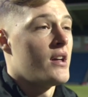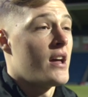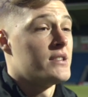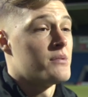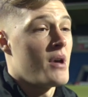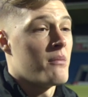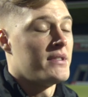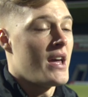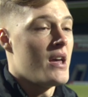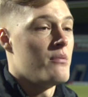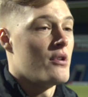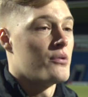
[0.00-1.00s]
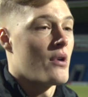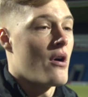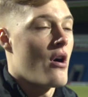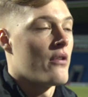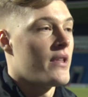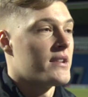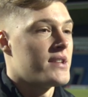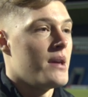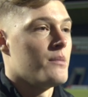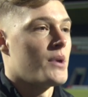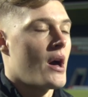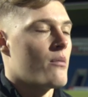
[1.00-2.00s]
And to make my debut as well on that
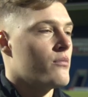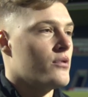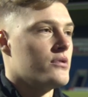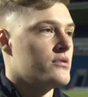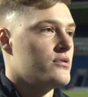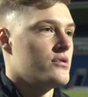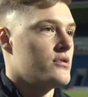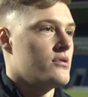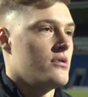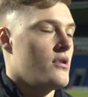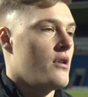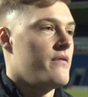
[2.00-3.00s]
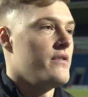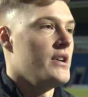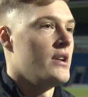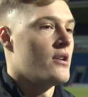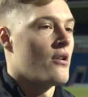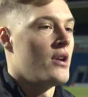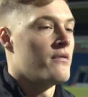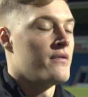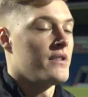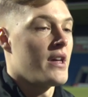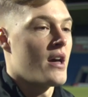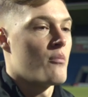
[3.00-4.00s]
same camp was just a feeling I'll never
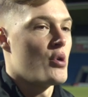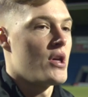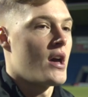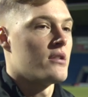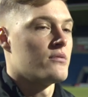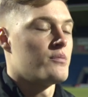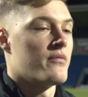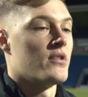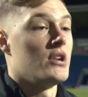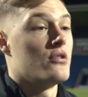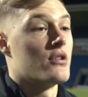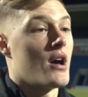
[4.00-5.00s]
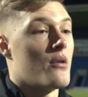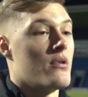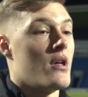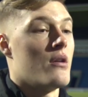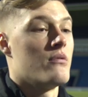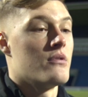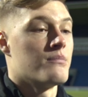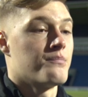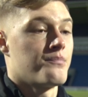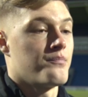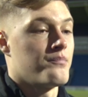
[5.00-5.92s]
forget. But yeah, it's been really good out there with them.